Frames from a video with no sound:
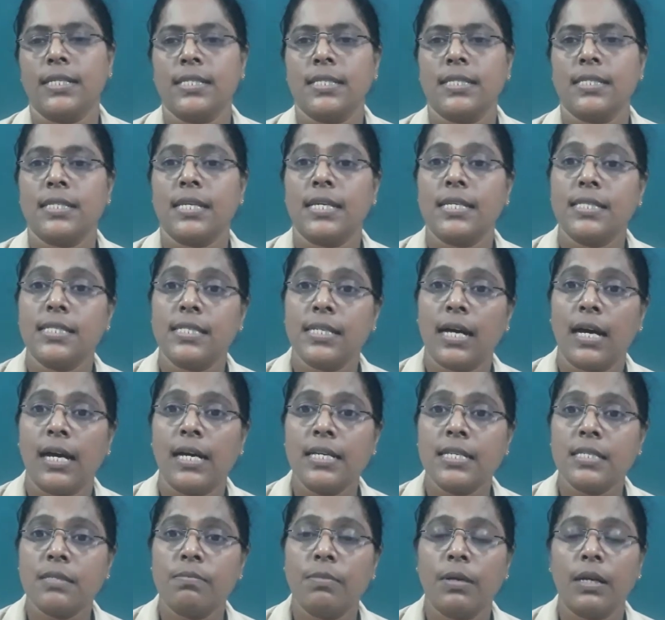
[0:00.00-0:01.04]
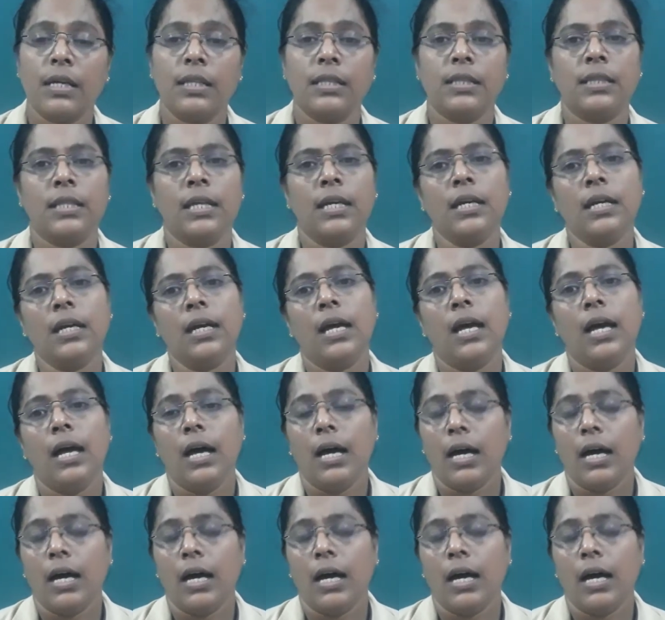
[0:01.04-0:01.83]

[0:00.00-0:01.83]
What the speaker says: such as breathing,